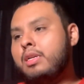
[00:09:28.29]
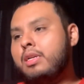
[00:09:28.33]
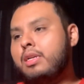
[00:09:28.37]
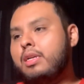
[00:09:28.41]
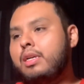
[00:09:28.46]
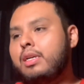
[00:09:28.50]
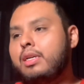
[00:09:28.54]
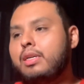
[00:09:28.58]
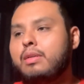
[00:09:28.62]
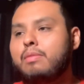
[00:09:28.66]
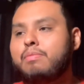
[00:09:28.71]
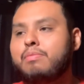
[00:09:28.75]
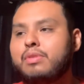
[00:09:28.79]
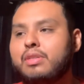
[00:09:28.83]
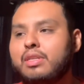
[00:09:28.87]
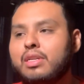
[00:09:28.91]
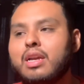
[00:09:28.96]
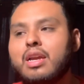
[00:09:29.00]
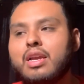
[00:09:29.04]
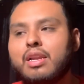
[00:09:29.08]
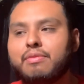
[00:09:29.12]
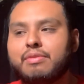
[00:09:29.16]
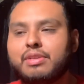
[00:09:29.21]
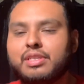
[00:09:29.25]
But
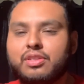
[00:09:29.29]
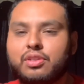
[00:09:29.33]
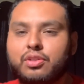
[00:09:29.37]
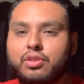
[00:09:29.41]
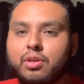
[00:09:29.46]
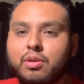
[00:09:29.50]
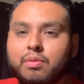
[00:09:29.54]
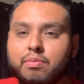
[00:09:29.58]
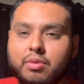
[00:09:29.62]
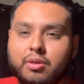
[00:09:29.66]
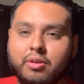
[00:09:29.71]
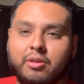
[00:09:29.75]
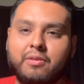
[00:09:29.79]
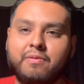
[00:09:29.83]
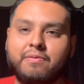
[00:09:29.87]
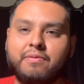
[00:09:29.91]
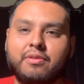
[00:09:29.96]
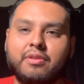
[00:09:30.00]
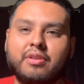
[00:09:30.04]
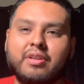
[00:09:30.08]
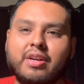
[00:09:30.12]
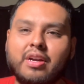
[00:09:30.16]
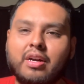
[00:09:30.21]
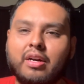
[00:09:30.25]
anyways, the Tone Poet
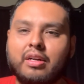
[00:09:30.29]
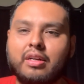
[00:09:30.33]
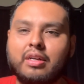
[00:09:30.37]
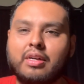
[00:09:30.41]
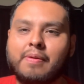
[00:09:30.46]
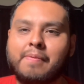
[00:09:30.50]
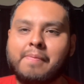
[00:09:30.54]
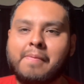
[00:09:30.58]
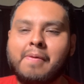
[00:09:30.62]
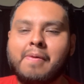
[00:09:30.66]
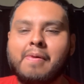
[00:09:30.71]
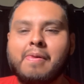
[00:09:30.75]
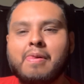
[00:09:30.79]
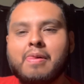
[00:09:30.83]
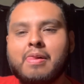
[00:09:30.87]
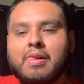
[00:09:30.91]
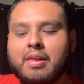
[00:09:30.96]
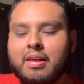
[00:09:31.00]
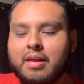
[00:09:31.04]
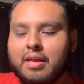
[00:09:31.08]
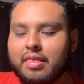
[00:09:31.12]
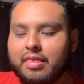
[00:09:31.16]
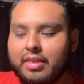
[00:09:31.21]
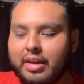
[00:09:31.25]
for
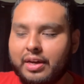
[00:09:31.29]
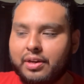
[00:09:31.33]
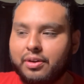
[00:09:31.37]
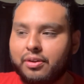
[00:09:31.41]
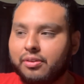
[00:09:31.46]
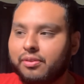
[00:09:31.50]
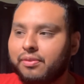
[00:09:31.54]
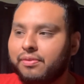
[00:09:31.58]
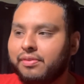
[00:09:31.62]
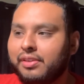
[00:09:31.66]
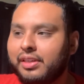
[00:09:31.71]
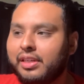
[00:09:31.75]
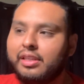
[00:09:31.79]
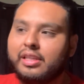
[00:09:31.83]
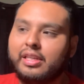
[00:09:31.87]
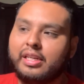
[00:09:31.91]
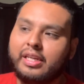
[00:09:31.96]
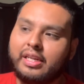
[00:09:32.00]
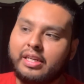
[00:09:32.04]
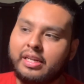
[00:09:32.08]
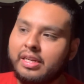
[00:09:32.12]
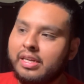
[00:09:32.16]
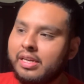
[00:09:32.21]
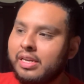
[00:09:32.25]
That Old
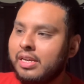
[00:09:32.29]
Feeling,